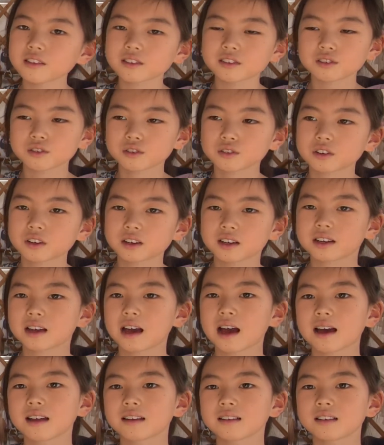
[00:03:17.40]
story,
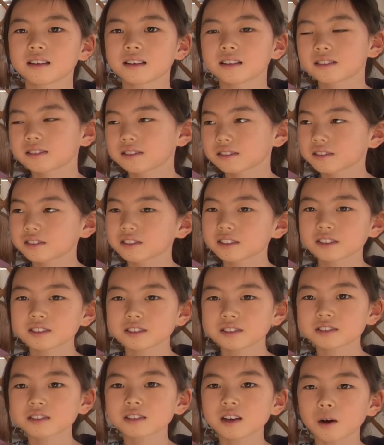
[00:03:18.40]
and it's
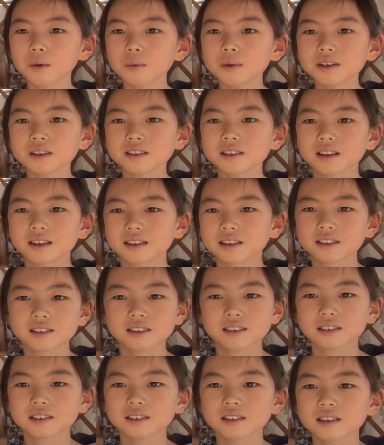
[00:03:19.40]
just going
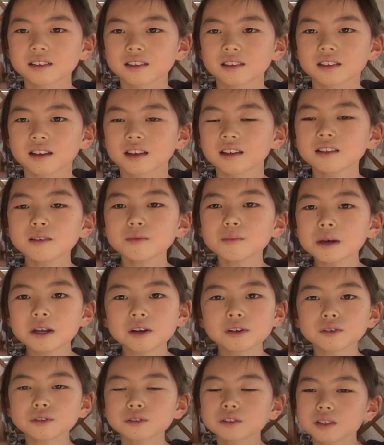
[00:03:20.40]
in the
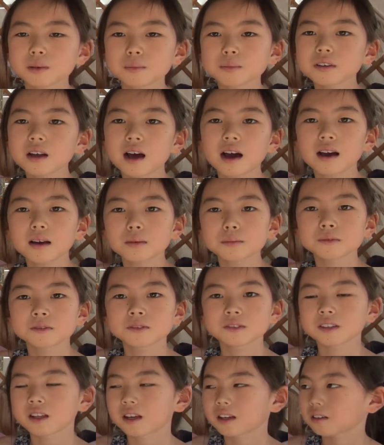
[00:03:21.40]
middle sometimes,